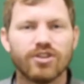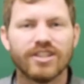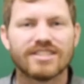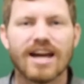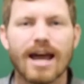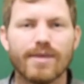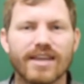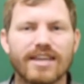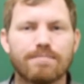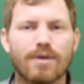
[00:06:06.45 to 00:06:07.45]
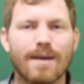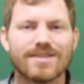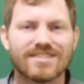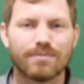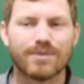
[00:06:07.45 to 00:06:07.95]
during this time that he
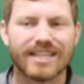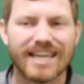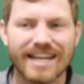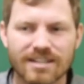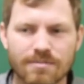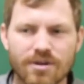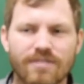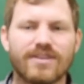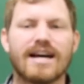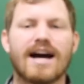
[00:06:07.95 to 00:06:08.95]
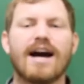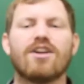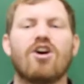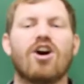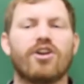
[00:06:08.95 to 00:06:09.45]
promised to set up the kingdom of
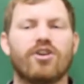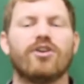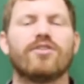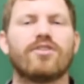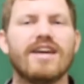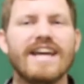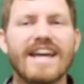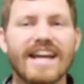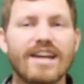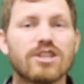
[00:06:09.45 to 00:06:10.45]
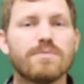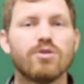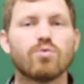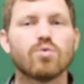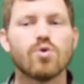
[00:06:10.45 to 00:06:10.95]
God on earth. And he's going
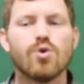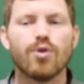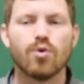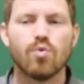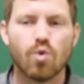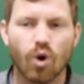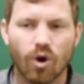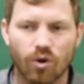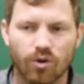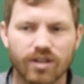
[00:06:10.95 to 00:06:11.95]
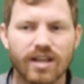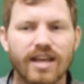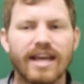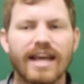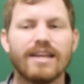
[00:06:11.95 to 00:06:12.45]
to rule the world,
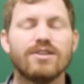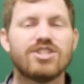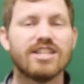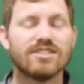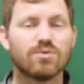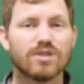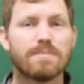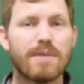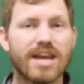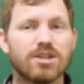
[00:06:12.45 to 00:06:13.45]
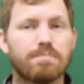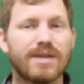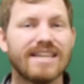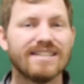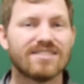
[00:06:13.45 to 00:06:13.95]
and Jesus was a major
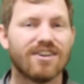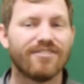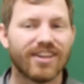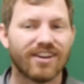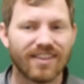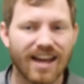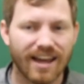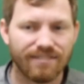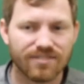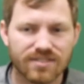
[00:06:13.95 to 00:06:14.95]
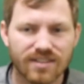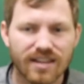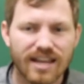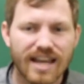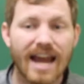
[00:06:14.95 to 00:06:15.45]
piece of their lives.
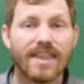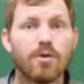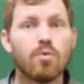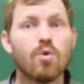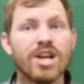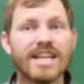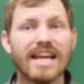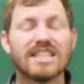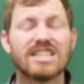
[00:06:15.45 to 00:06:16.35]
And then one day